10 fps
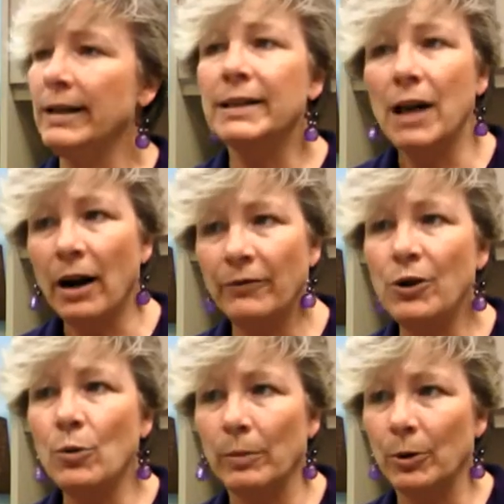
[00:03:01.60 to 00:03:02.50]
It's not
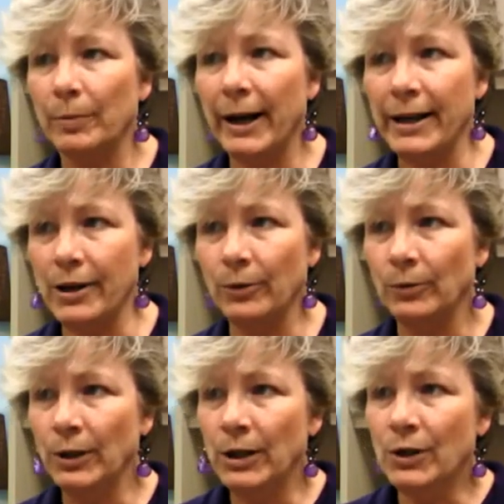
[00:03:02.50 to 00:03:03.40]
viewable by you.
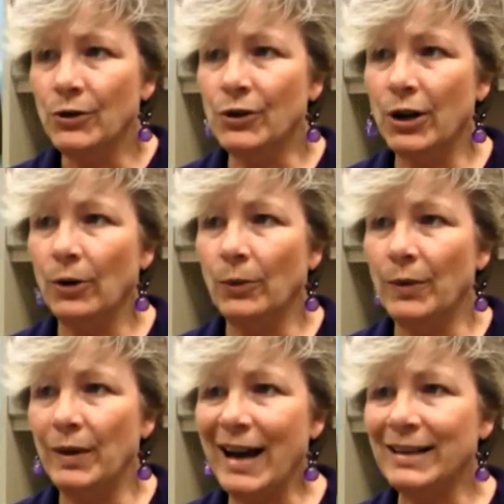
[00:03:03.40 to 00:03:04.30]
So
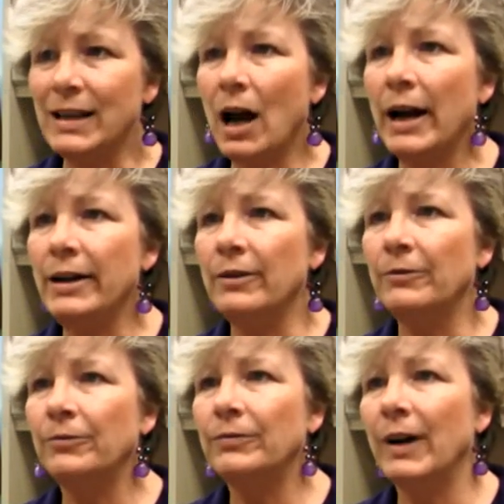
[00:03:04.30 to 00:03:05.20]
that's kind
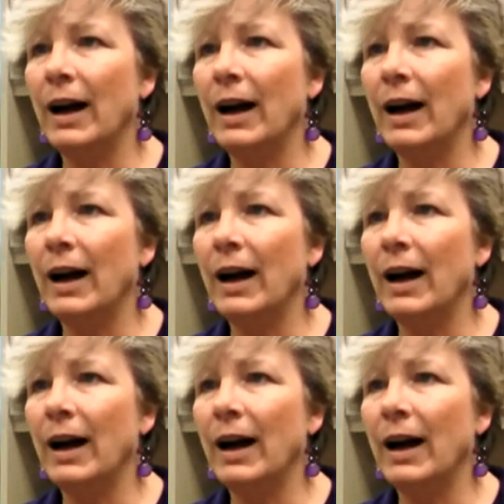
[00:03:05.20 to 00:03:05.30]
of,